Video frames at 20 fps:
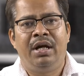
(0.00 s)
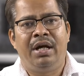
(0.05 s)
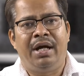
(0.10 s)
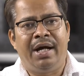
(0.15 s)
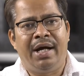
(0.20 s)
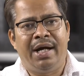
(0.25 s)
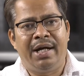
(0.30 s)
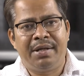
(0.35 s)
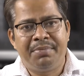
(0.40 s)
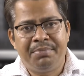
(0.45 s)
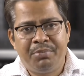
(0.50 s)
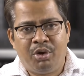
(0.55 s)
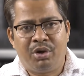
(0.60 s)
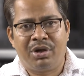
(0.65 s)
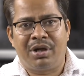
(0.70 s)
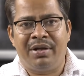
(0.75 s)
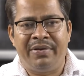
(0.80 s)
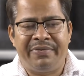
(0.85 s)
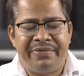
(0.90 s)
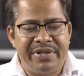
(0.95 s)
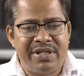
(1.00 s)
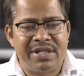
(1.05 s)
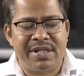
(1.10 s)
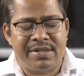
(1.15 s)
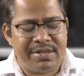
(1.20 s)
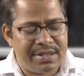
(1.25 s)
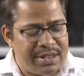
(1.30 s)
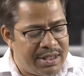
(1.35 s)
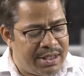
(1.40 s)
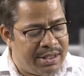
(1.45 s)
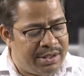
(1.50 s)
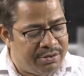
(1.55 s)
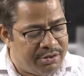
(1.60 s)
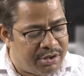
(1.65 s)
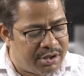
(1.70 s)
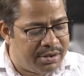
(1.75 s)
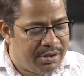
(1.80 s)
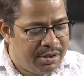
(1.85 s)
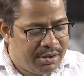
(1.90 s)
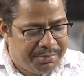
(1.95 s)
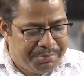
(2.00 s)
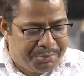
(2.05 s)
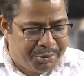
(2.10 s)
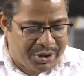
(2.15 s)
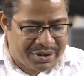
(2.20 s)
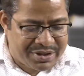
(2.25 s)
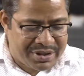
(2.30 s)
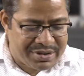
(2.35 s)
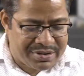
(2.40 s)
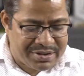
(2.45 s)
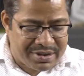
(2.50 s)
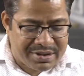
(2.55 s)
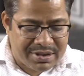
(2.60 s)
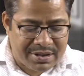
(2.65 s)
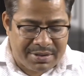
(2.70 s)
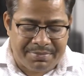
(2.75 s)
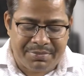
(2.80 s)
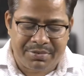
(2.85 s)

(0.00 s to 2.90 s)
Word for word: and more efficiency in your production system.